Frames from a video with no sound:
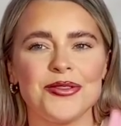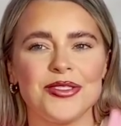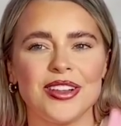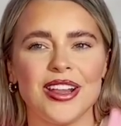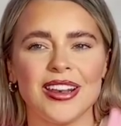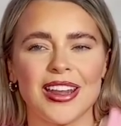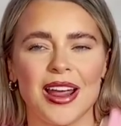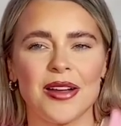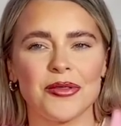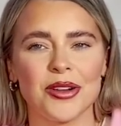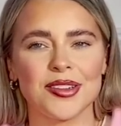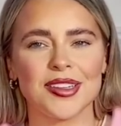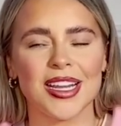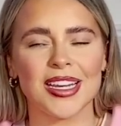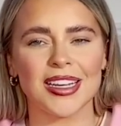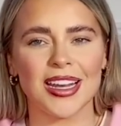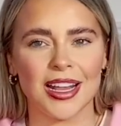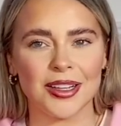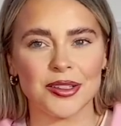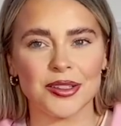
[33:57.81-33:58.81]
like, I'm not saying
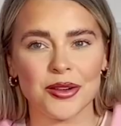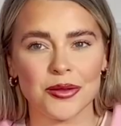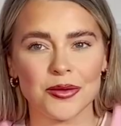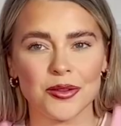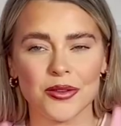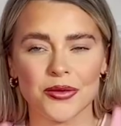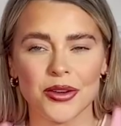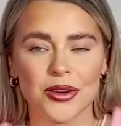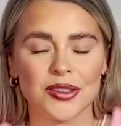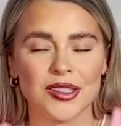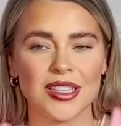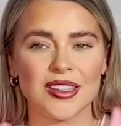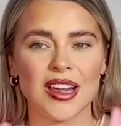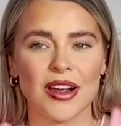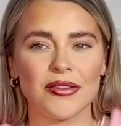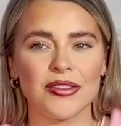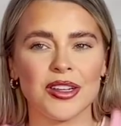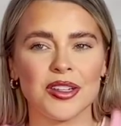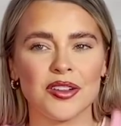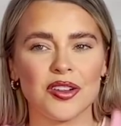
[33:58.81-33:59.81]
lads don't suffer, because they
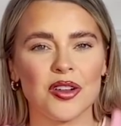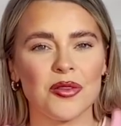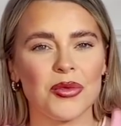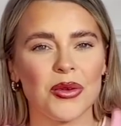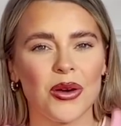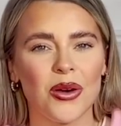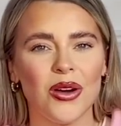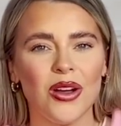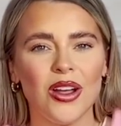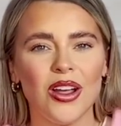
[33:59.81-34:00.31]
definitely do, but